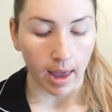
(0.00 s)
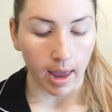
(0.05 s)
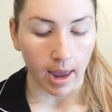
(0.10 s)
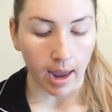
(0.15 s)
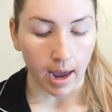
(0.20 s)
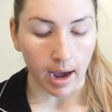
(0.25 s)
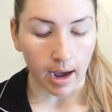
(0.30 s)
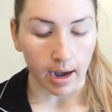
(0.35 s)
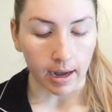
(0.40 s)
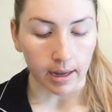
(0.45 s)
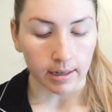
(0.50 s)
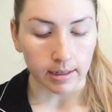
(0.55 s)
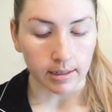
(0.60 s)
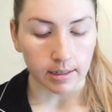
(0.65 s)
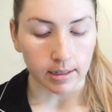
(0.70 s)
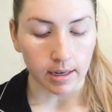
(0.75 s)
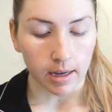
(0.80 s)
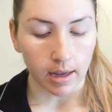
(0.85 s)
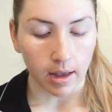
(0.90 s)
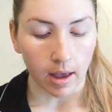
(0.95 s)

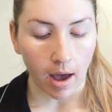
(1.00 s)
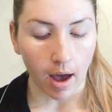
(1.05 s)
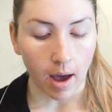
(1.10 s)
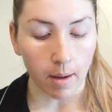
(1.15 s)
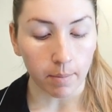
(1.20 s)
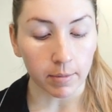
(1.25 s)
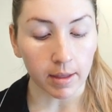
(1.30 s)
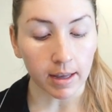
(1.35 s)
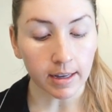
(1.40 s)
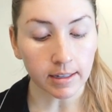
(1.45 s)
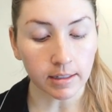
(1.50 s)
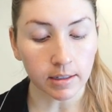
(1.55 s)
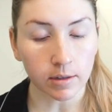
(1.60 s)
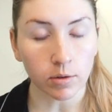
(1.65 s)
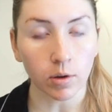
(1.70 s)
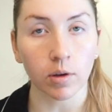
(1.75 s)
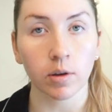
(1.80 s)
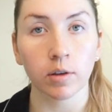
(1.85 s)
And this